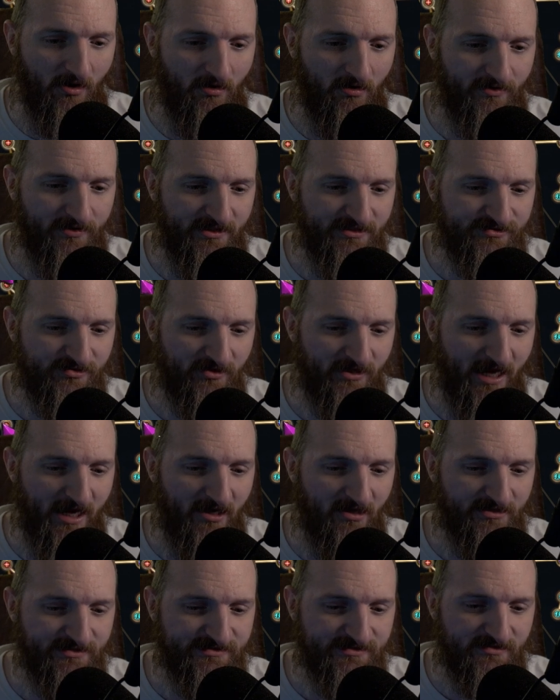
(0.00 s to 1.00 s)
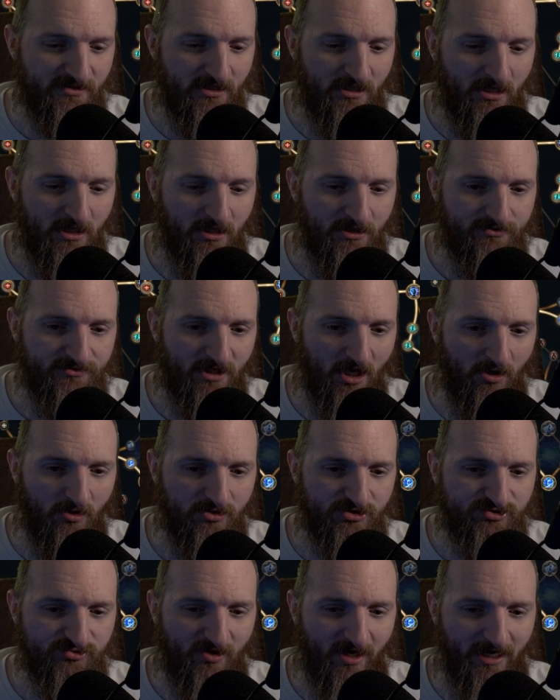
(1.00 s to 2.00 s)
of these are chaos
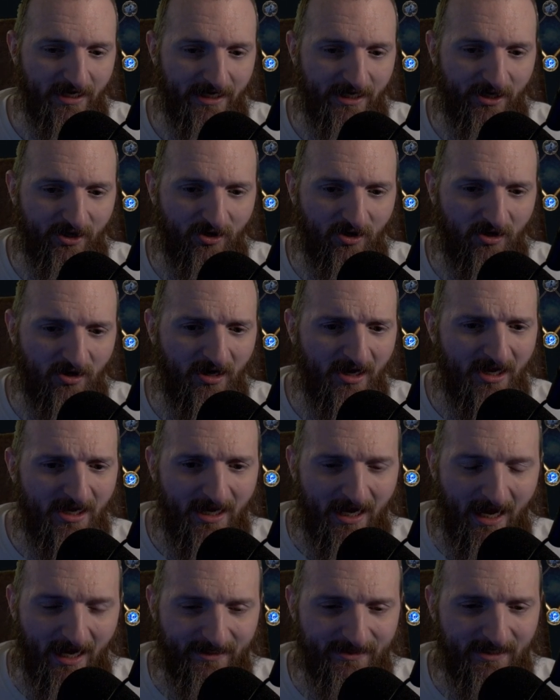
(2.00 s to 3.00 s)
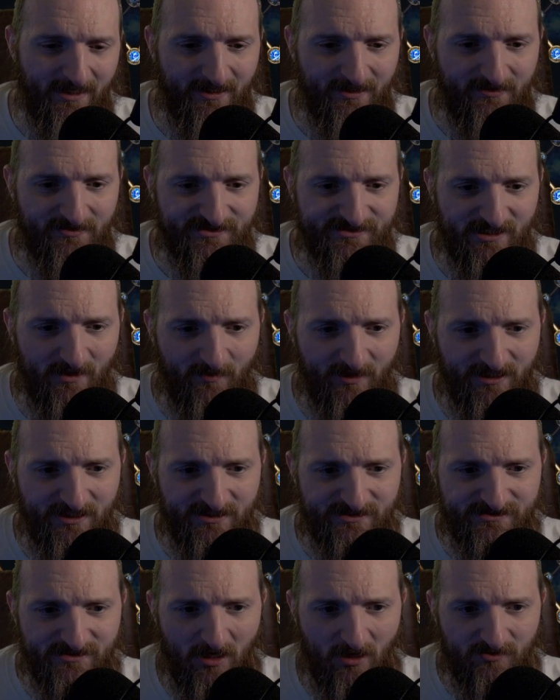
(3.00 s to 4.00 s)
nodes right here. And then some of
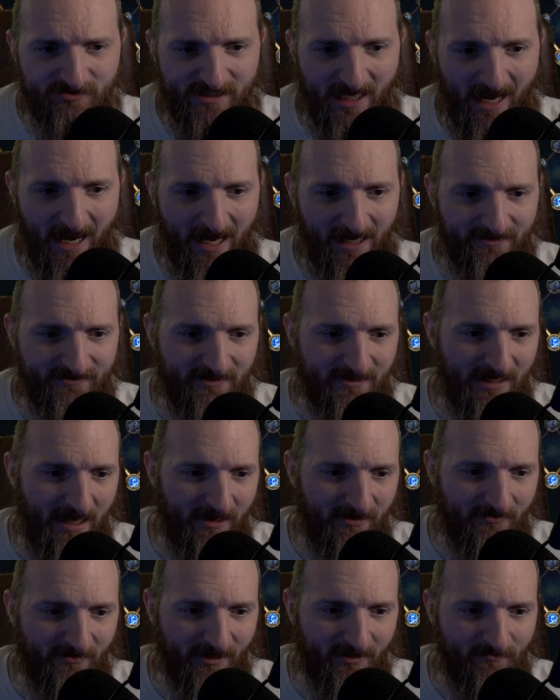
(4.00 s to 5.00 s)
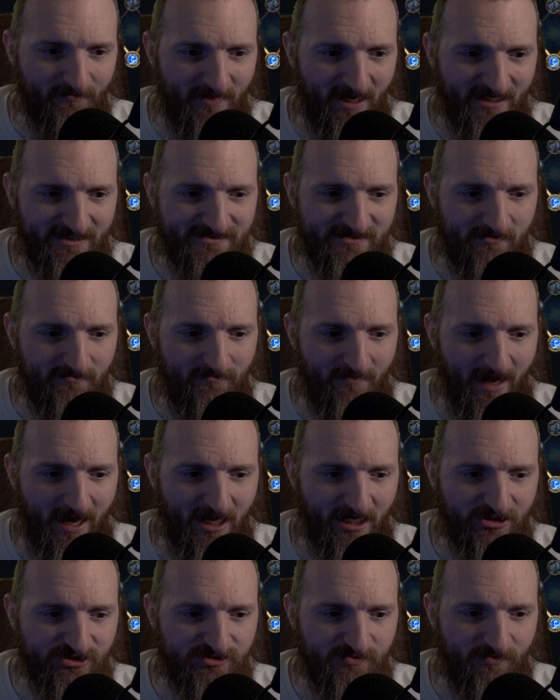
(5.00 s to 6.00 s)
these nodes I had to kind of like mix and
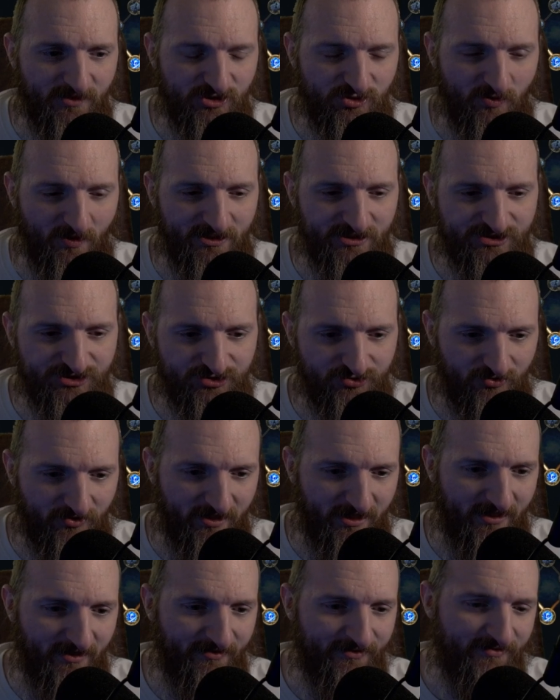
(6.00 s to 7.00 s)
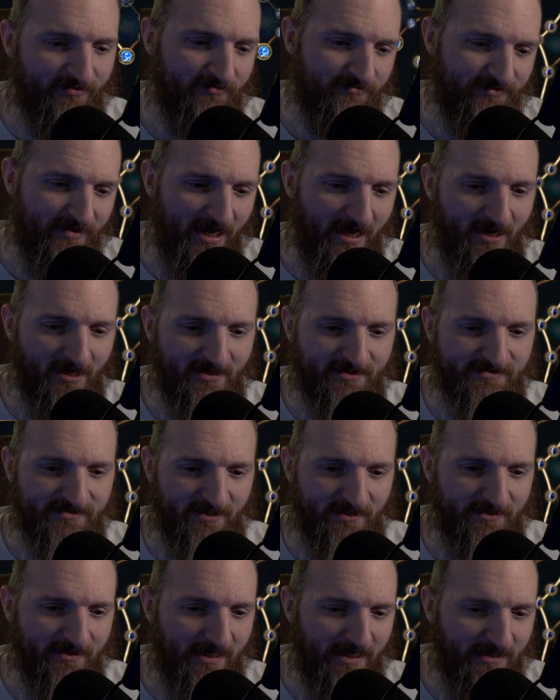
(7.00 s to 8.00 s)
match between strength, dex,
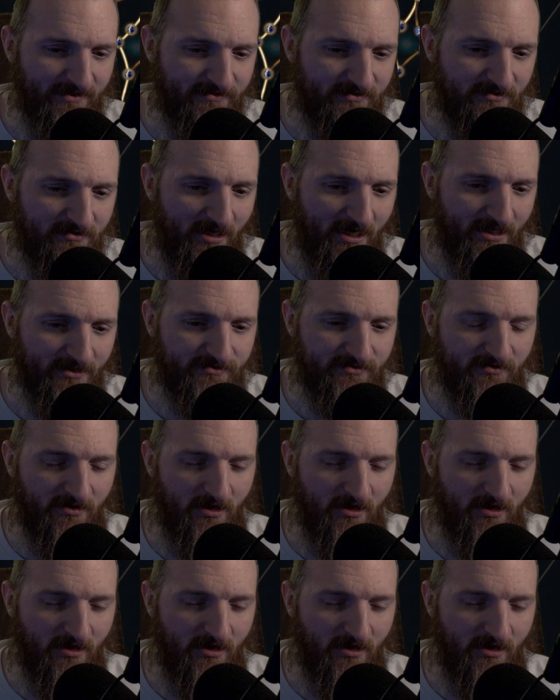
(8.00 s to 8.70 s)
and intellect